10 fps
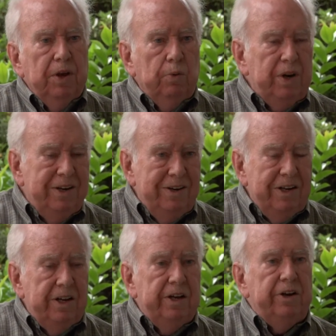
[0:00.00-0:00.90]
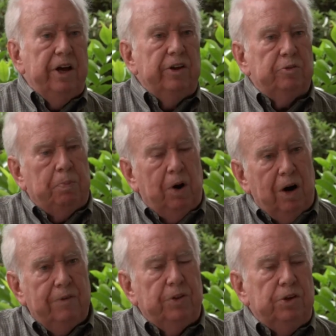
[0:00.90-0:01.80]
We need, as
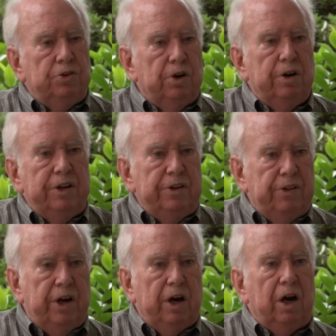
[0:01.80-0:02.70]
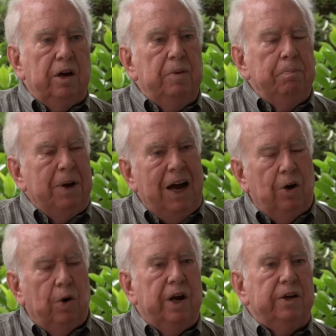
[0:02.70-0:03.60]
part of the journey there,
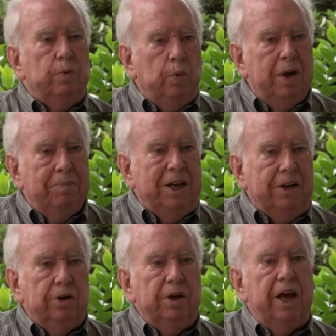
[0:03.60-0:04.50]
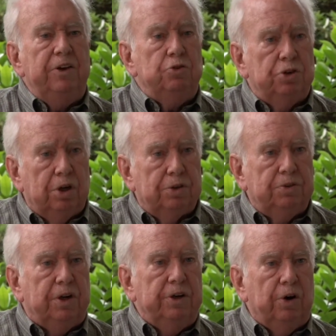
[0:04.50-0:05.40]
empowering women and
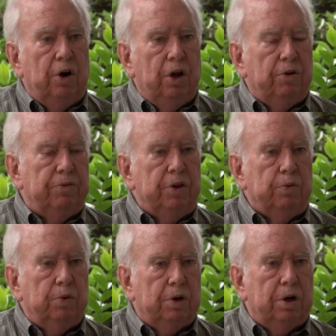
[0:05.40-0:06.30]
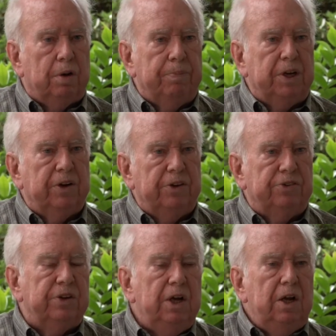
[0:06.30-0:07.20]
children all over the world,
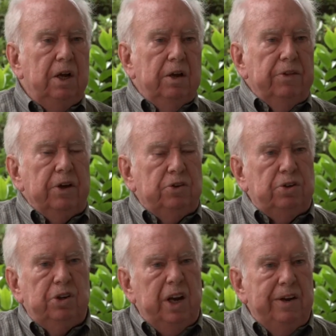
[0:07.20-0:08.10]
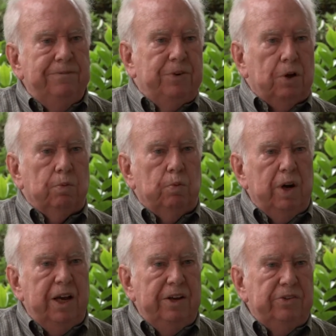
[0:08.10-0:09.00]
because the shameful
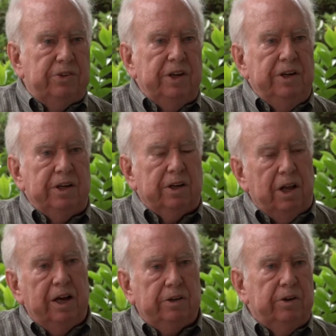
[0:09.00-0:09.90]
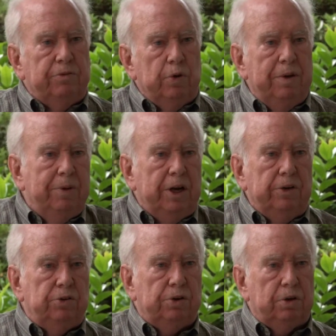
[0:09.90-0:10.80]
waste and neglect of women
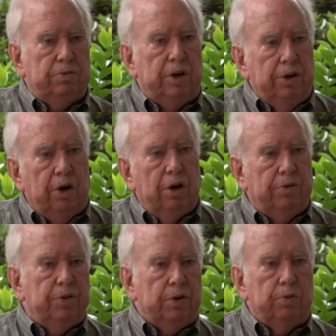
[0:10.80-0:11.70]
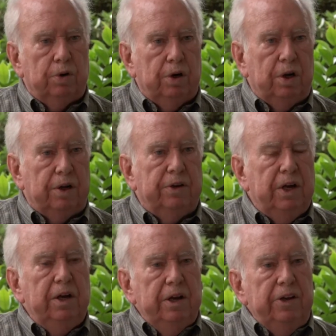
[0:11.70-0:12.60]
and children all over the world
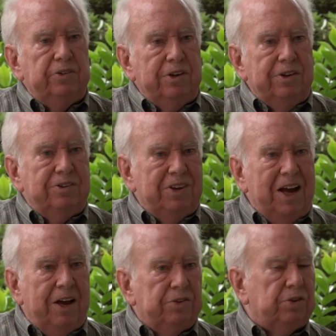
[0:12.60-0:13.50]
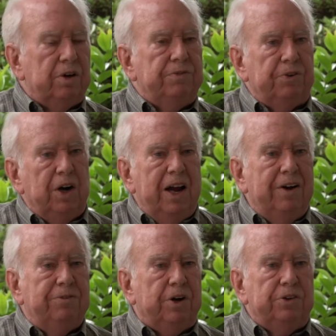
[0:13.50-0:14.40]
is a disaster for
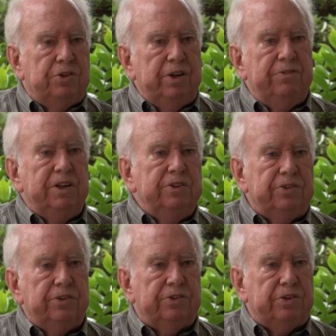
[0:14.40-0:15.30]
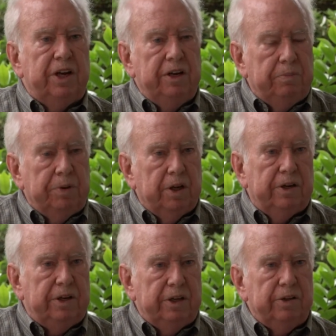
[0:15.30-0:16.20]
ever achieving
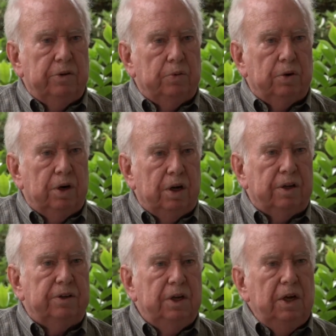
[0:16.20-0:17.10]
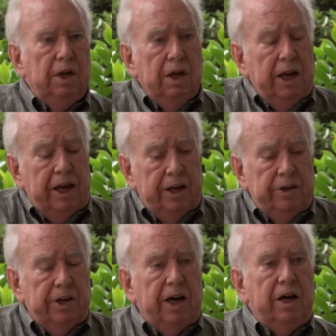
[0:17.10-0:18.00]
sustainability in the world.
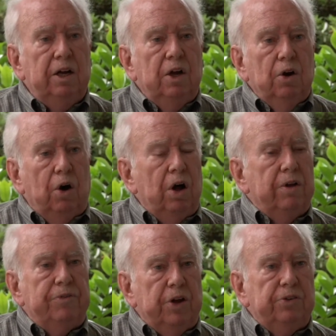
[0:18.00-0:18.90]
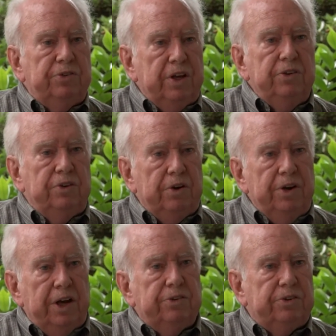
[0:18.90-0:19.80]
And all of those things are
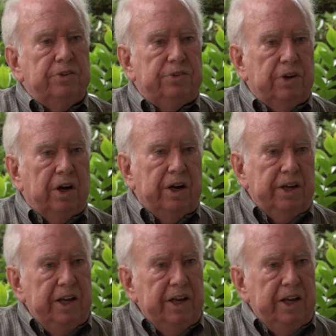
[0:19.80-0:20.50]
necessary.